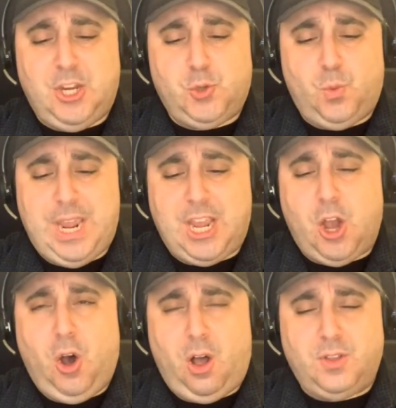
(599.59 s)
each
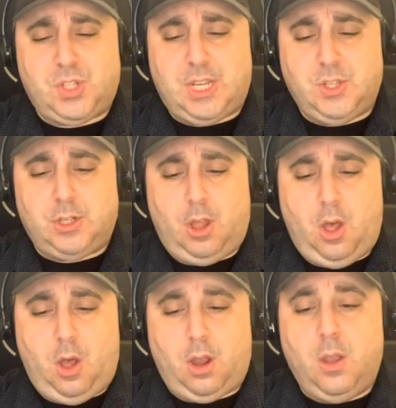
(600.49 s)
week, all season
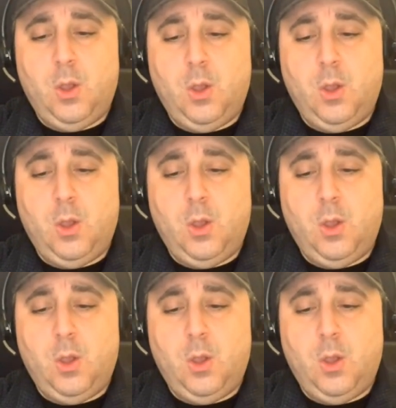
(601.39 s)
long.